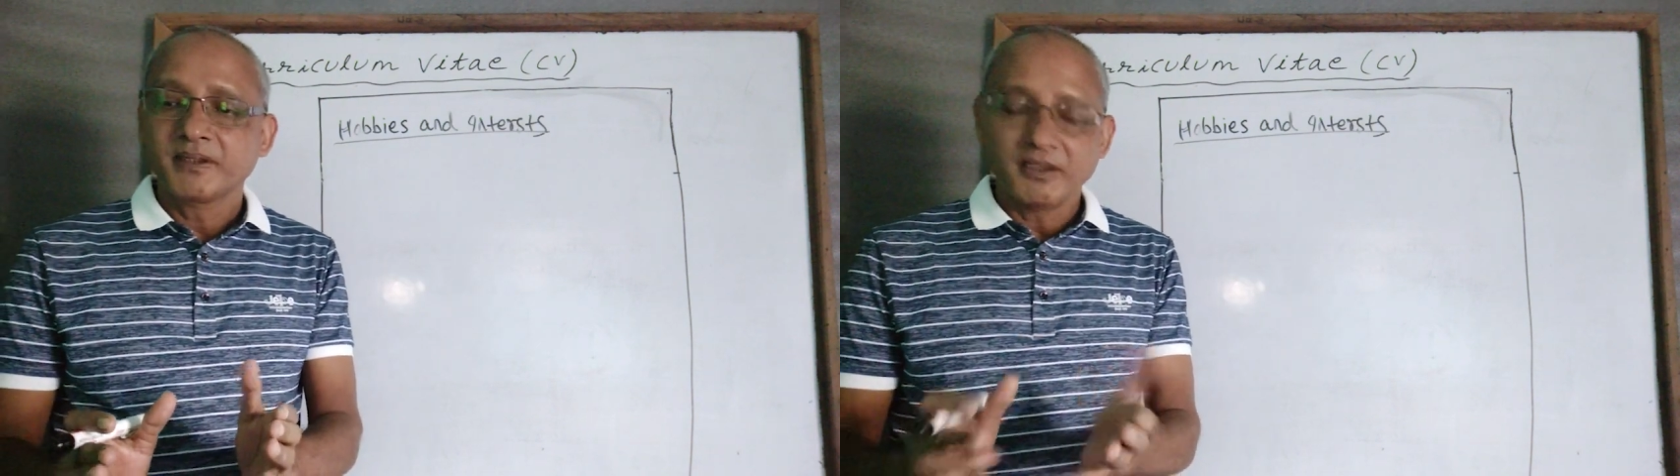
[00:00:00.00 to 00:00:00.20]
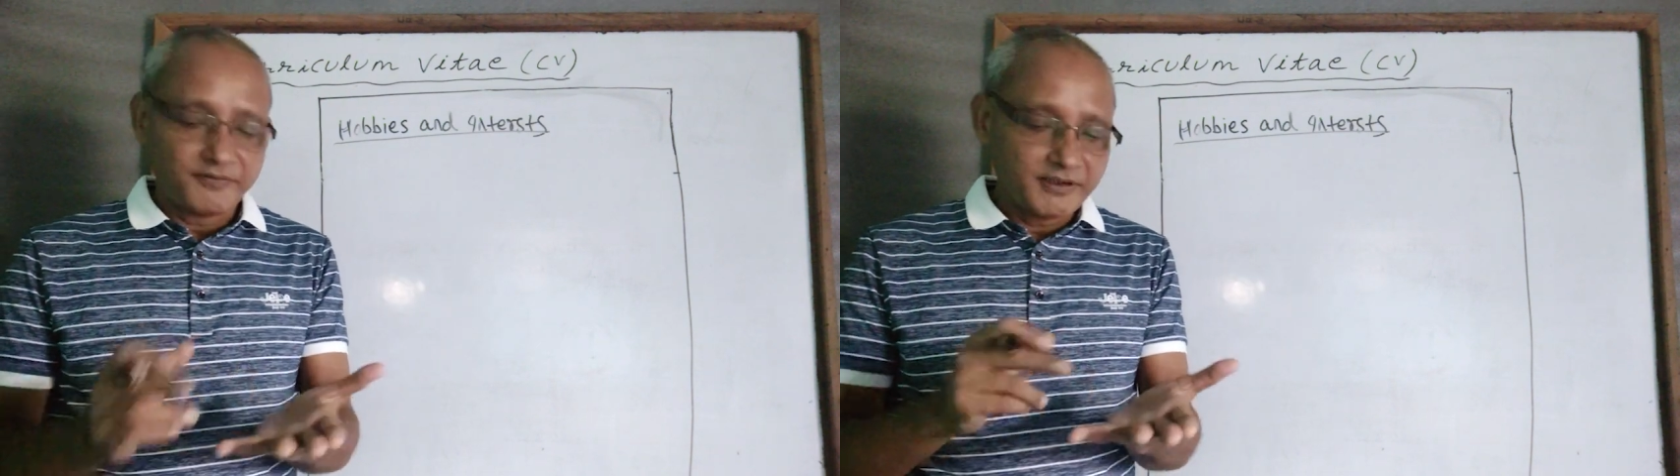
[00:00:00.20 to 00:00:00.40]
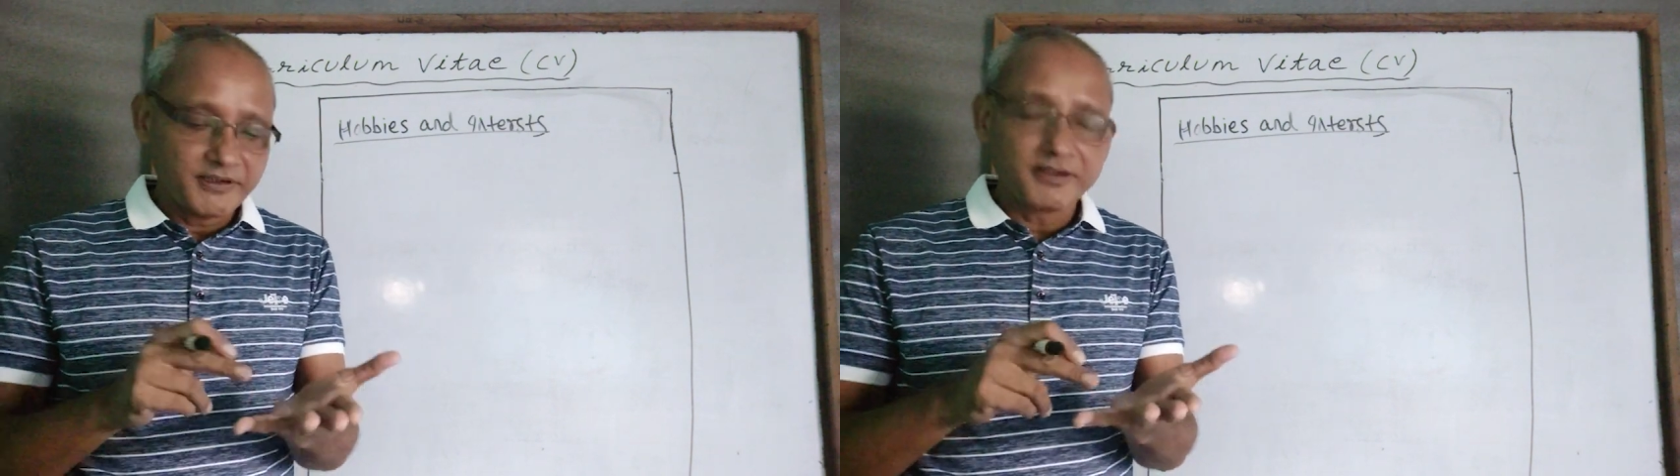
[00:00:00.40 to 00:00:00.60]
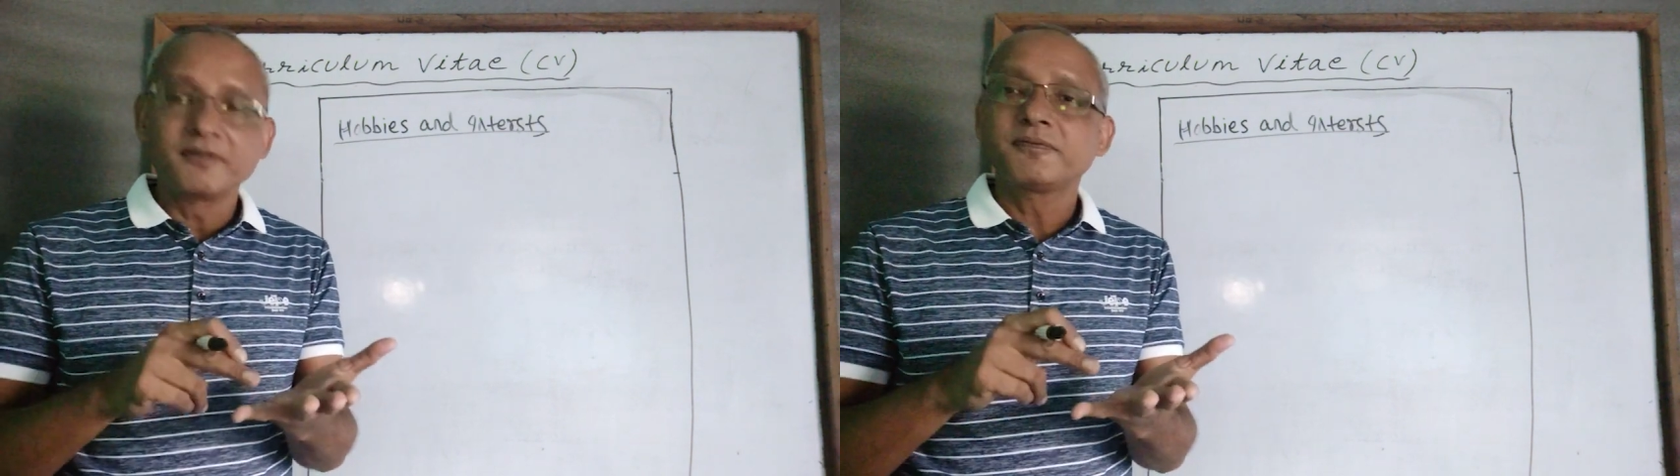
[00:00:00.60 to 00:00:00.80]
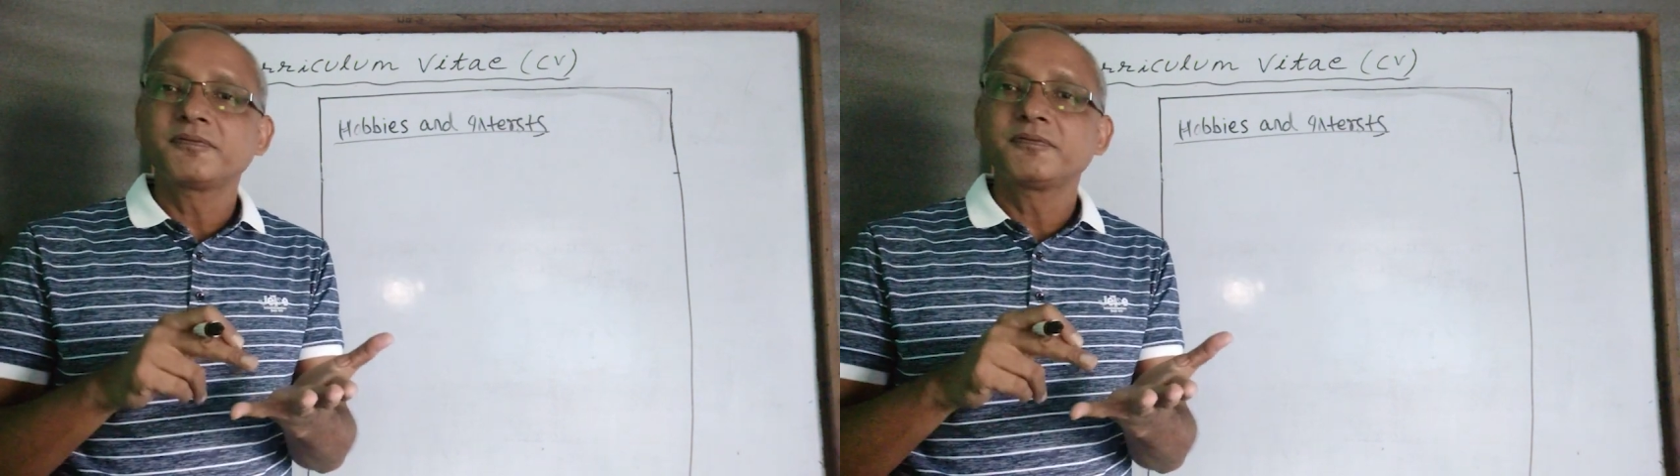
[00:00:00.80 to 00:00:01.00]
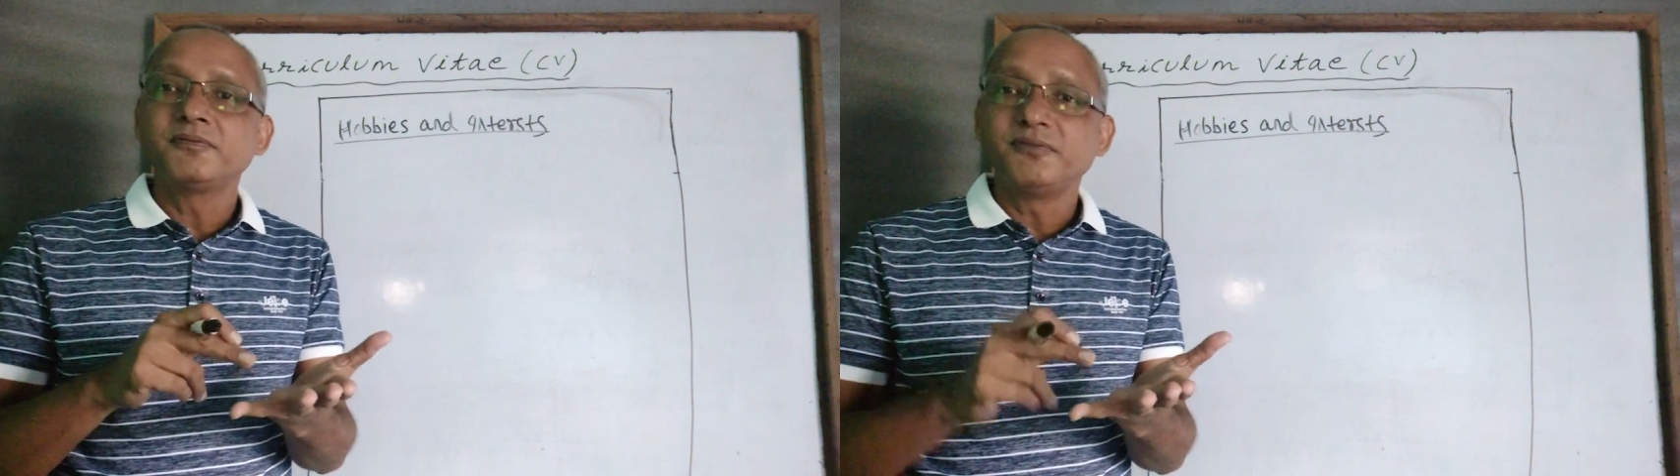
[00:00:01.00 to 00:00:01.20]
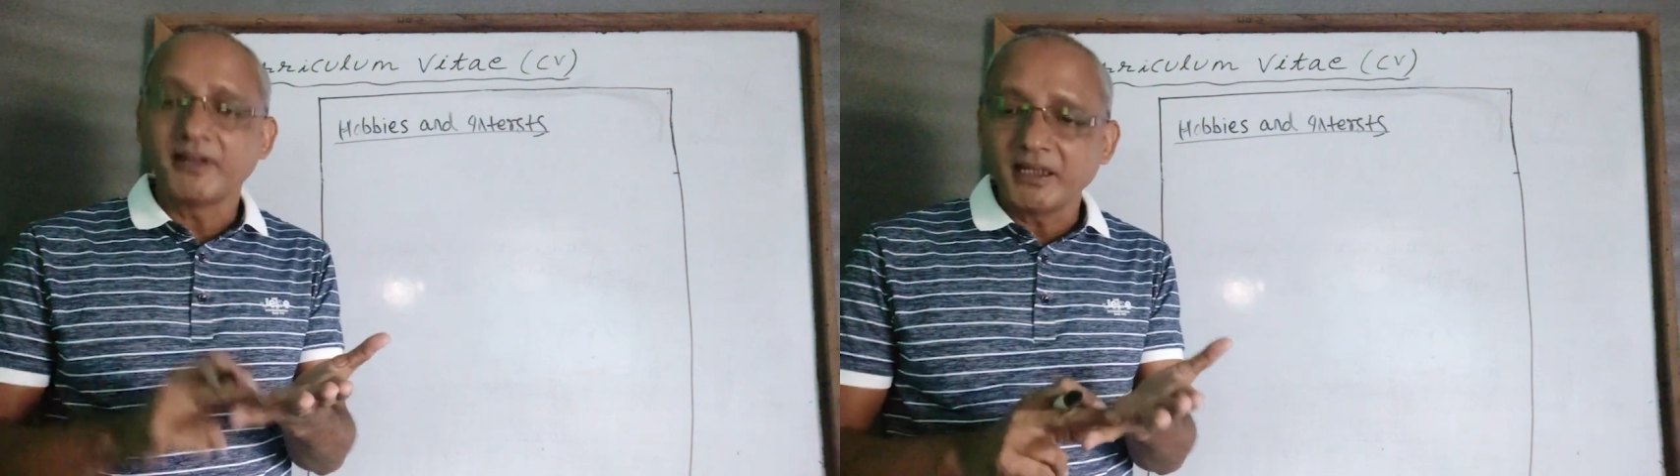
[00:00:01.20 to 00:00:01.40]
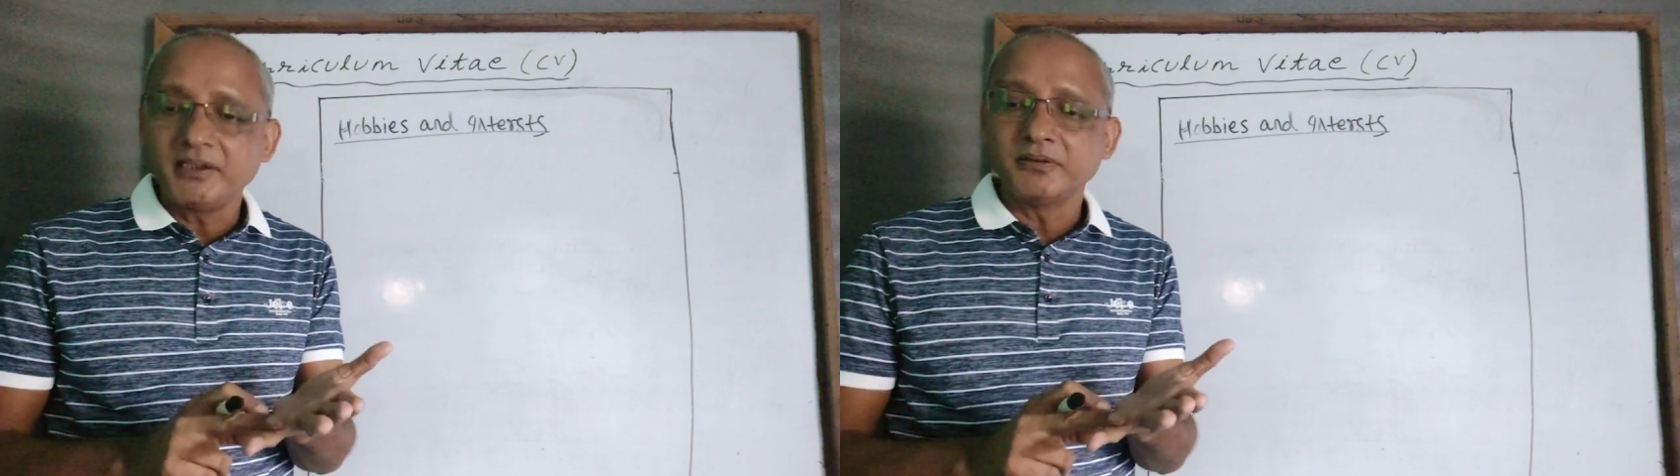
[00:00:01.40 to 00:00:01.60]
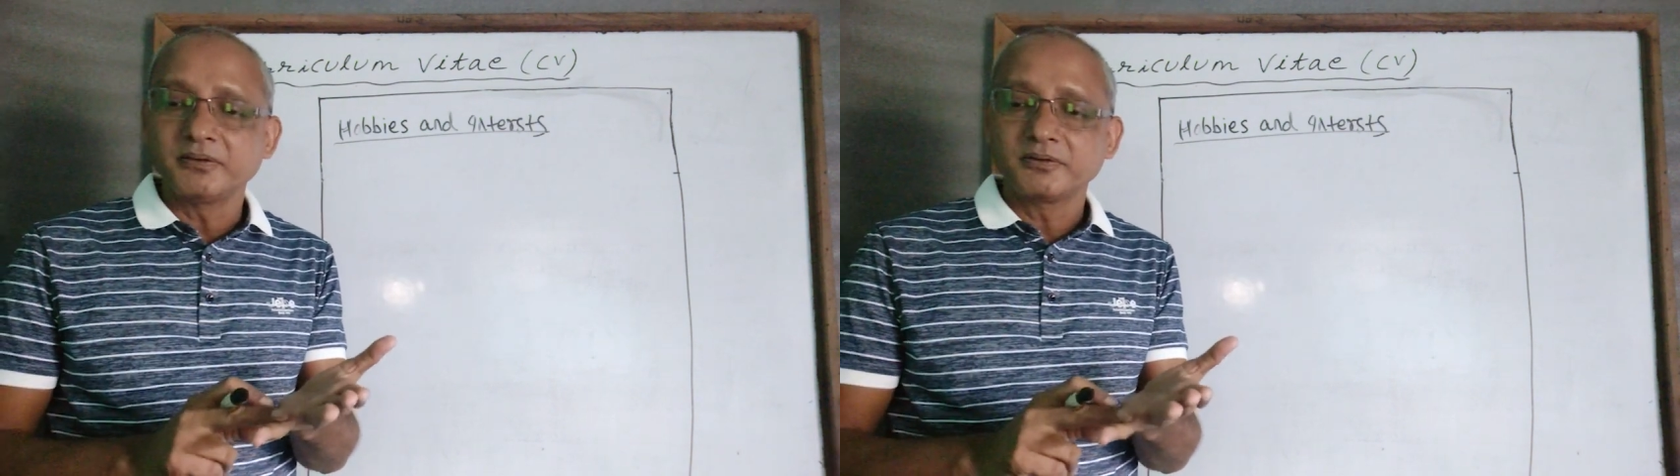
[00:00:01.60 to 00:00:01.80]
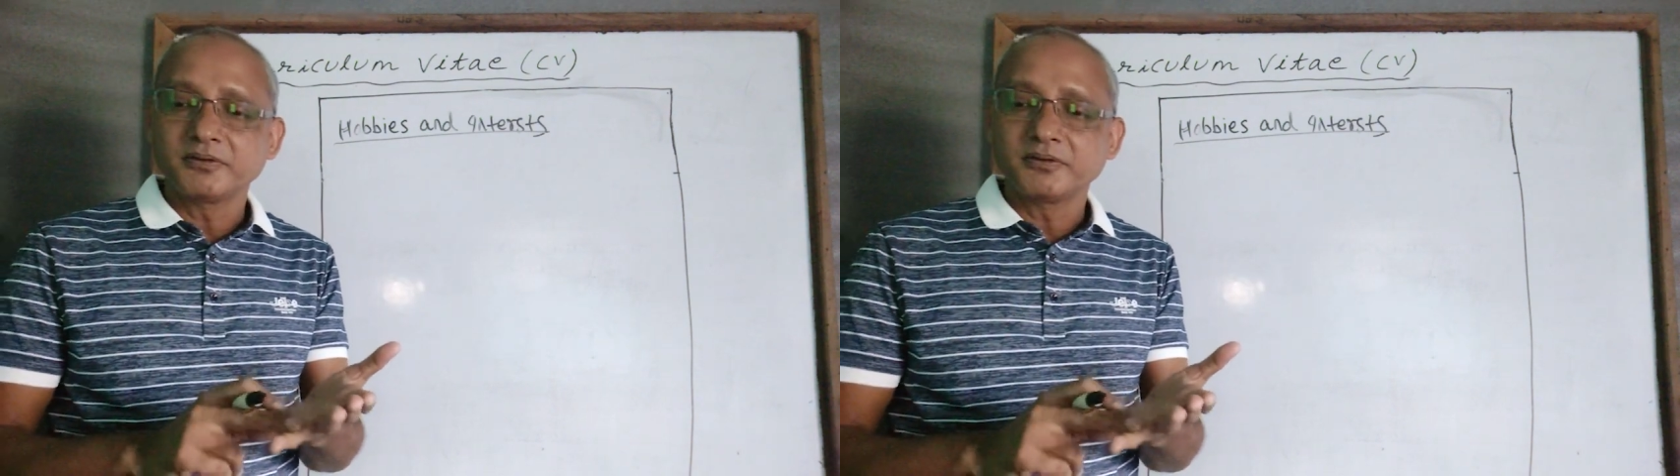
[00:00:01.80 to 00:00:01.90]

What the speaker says: if it is of value